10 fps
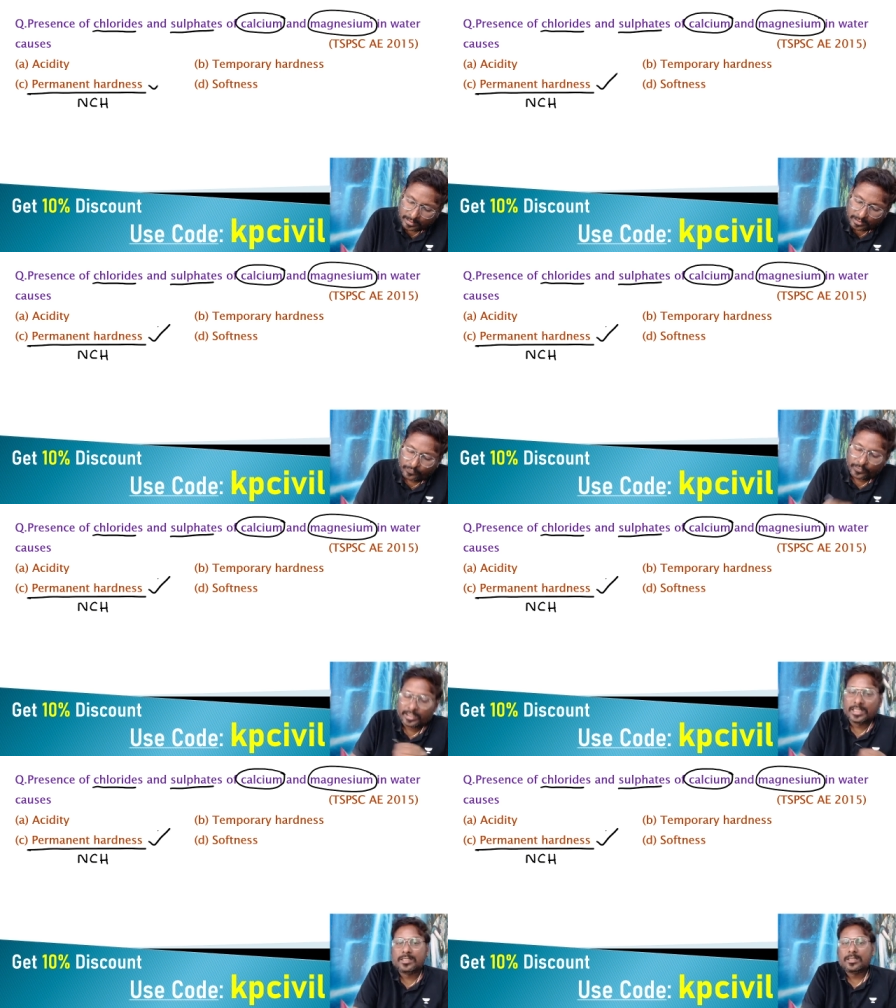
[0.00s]
If it
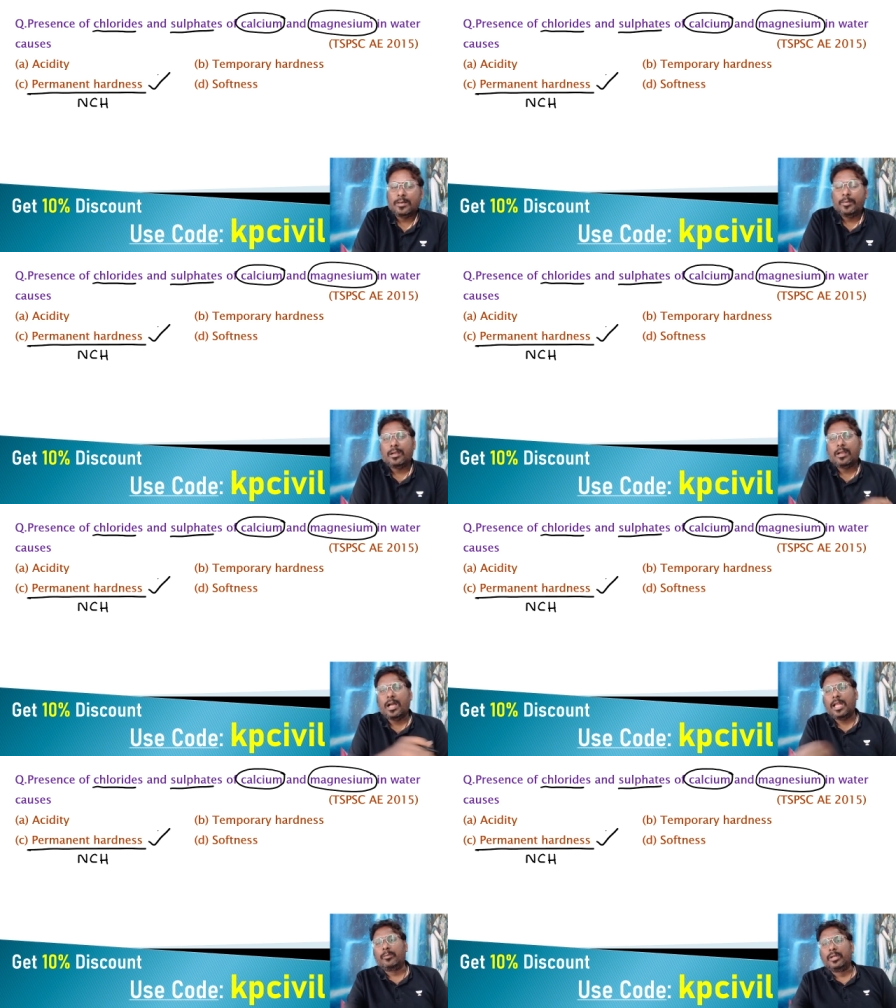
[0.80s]
is
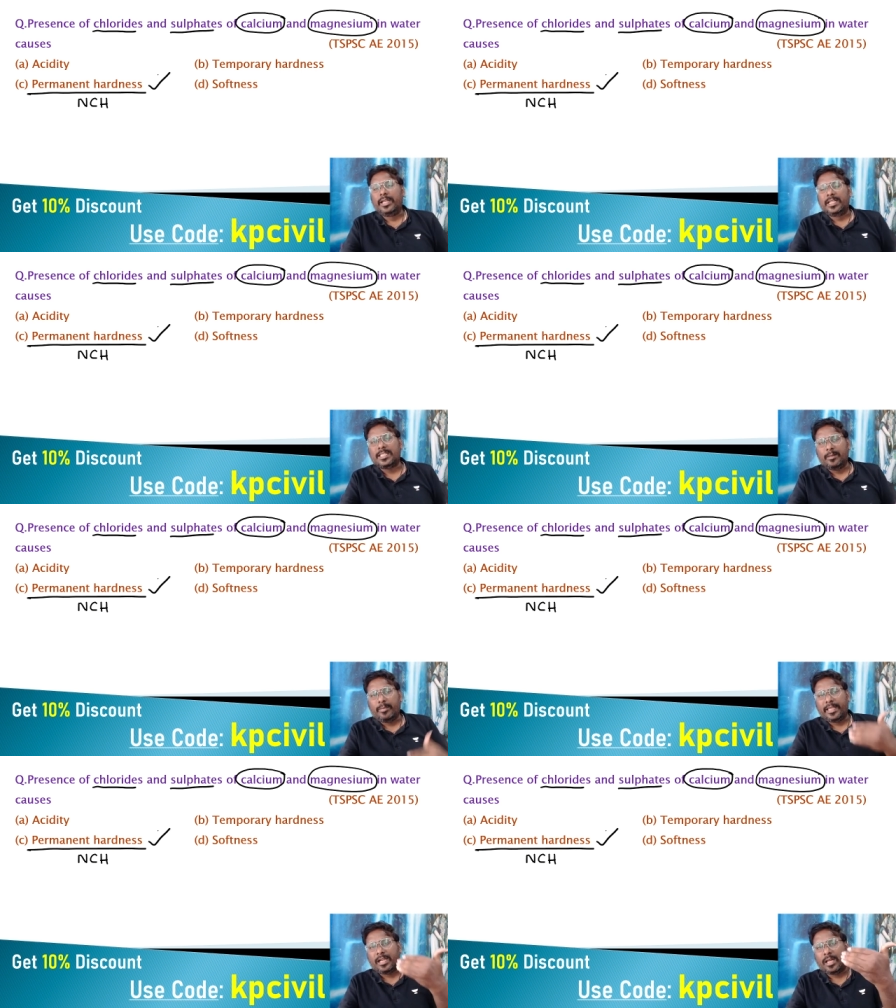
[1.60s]
carbonates and
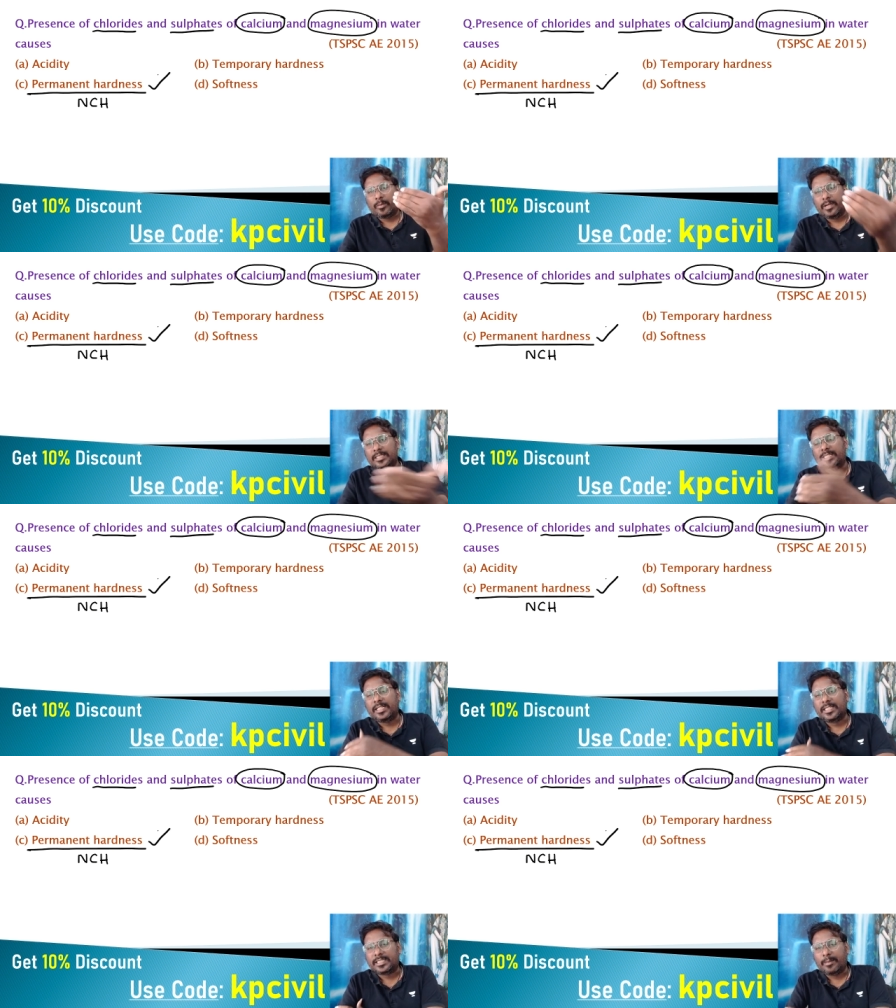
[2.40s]
bicarbonates, that
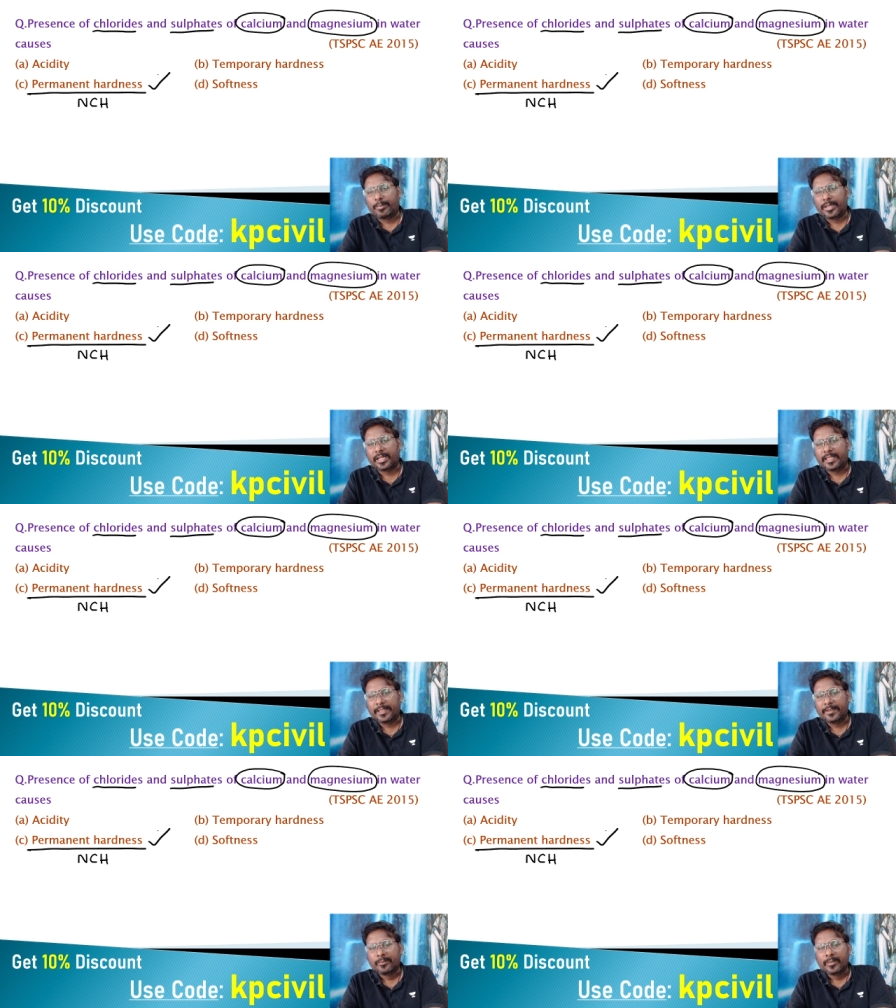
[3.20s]
is
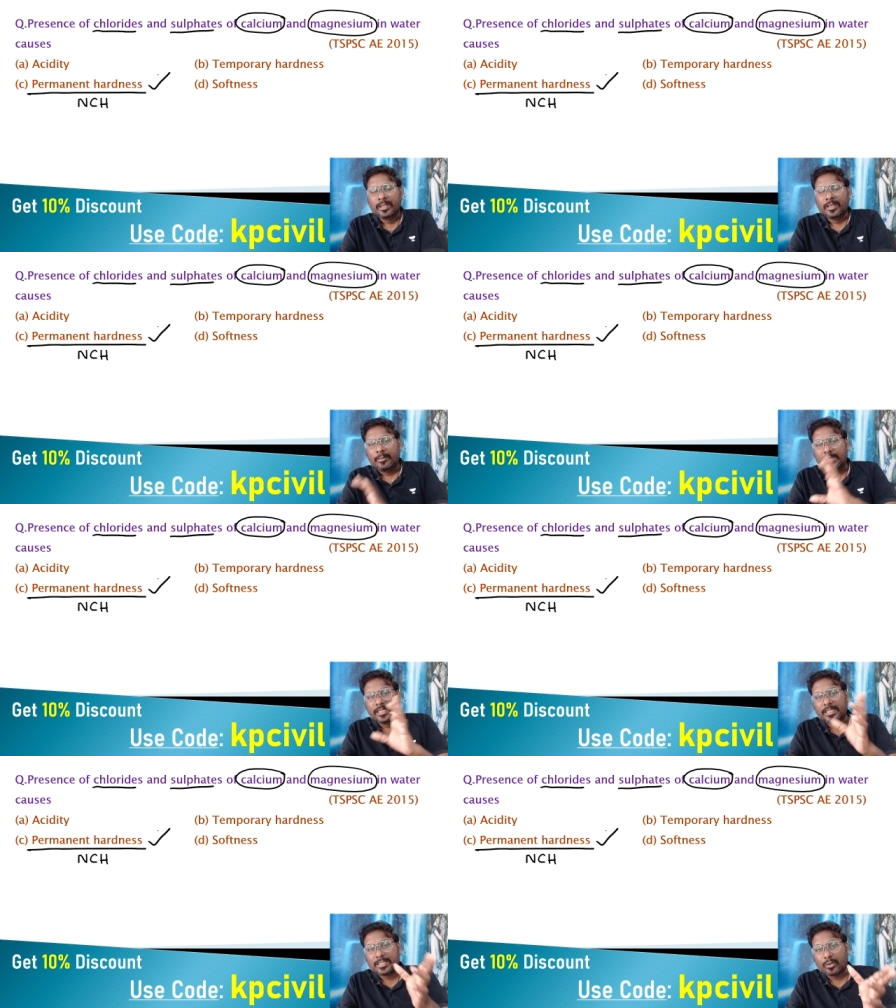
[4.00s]
temporary.
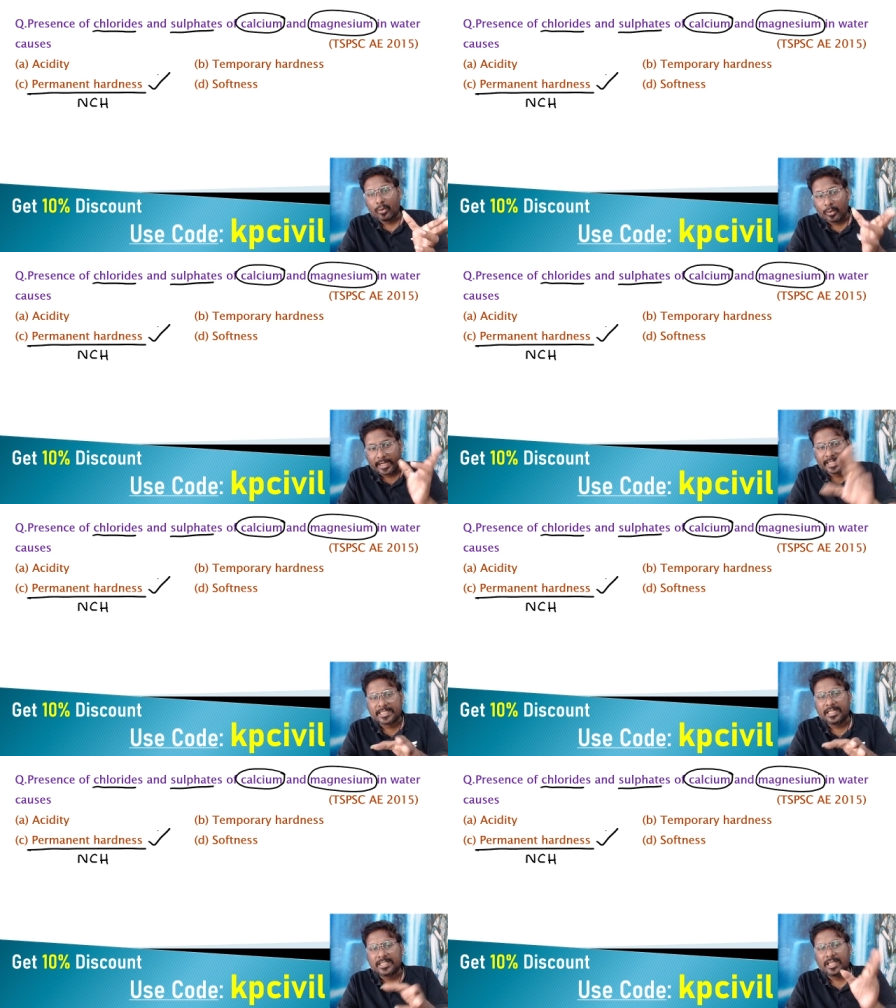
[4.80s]
It is
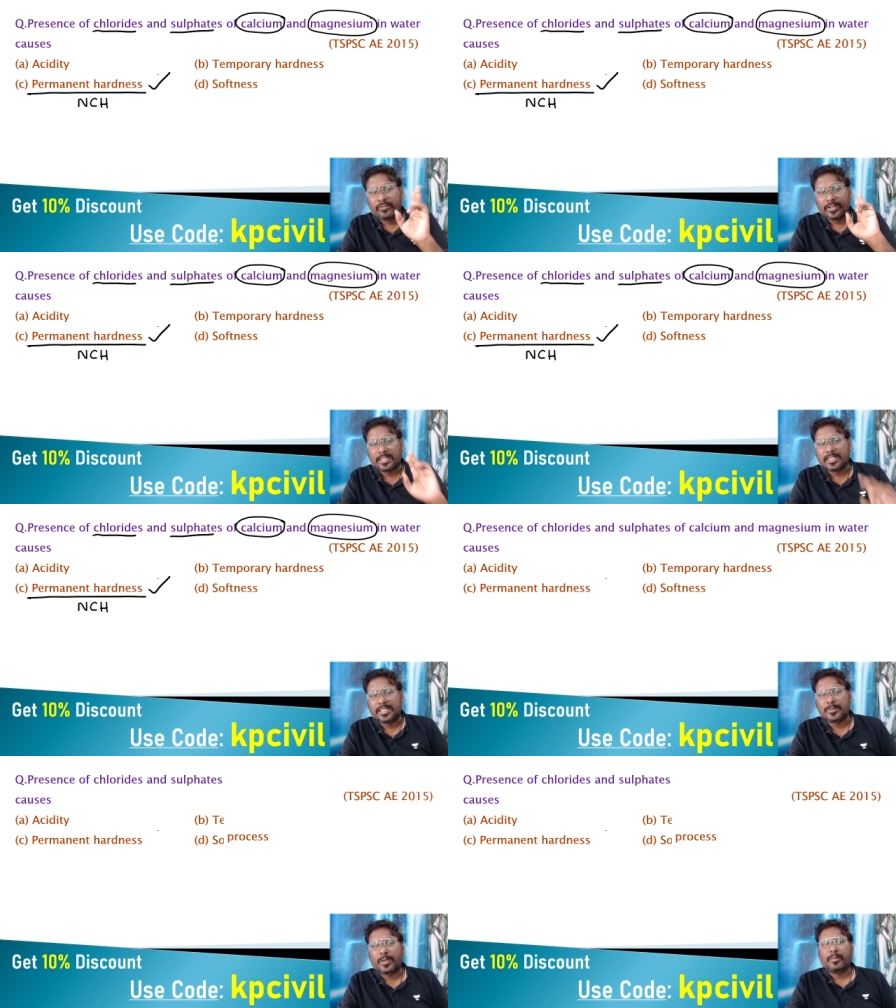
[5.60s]
chlorides and sulfates, it
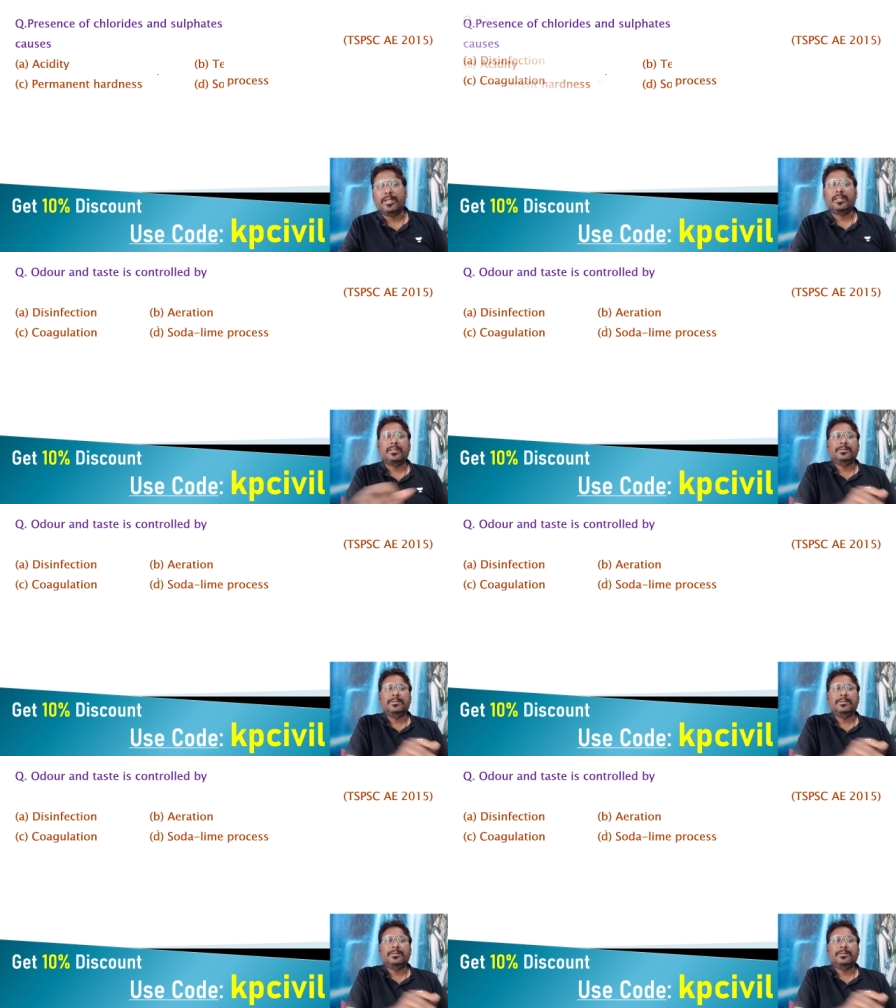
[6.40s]
is permanent.